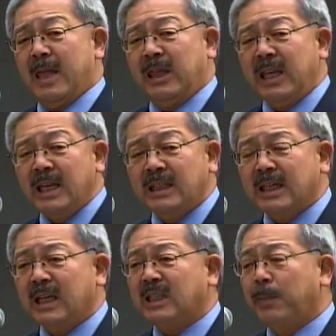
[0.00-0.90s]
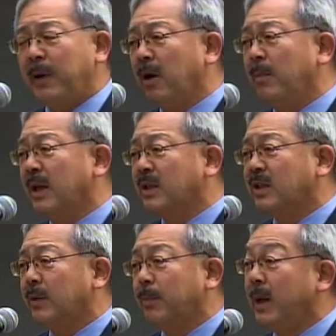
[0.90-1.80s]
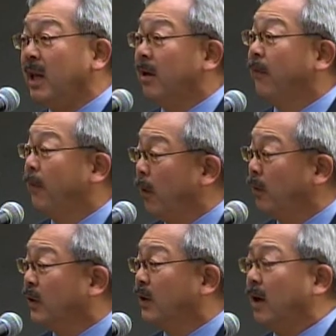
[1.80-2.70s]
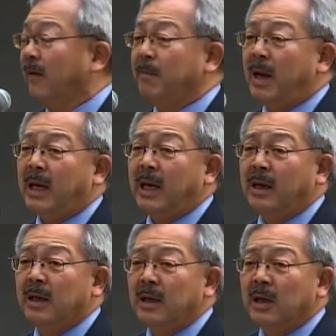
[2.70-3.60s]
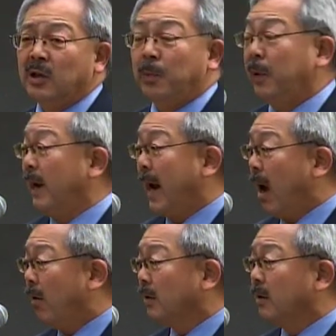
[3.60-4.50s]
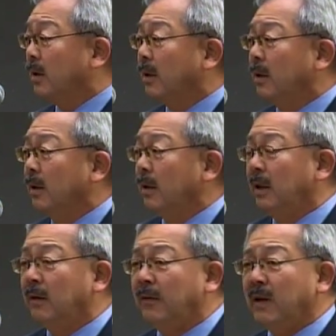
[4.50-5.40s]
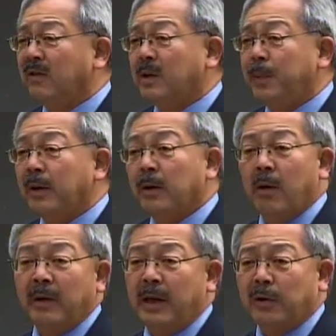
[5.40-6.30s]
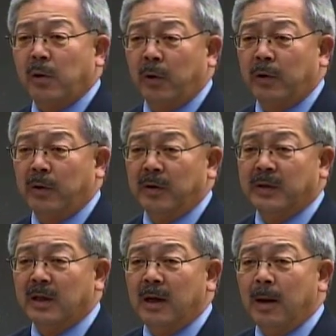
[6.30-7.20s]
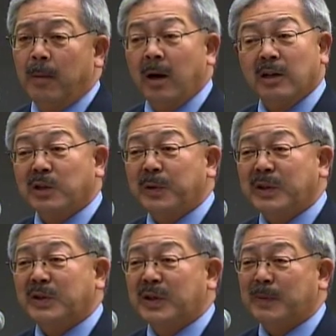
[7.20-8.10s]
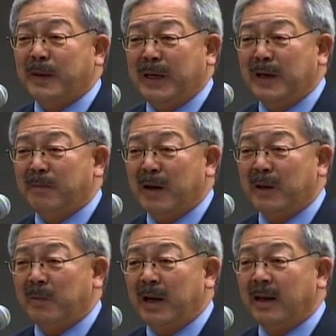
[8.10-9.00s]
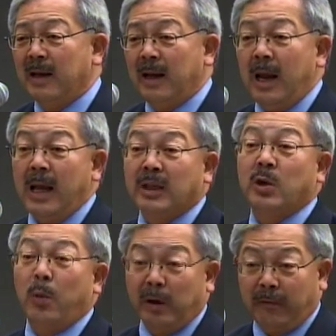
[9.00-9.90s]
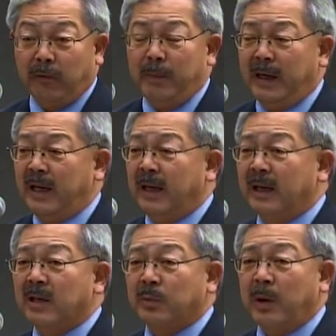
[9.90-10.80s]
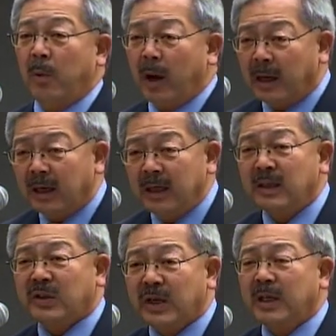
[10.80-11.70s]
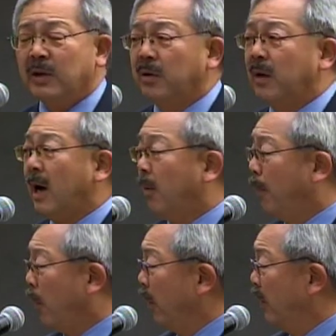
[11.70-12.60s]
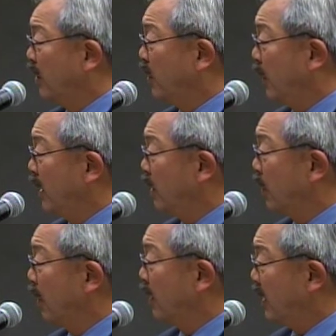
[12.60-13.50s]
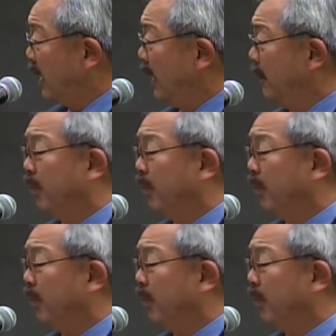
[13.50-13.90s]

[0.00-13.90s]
these experiments being the first of many to bring out the innovative spirit in all the other corridors. Market Street's just the beginning, by the way, and it's a wonderful beginning because we want to signal how important this street is to our city,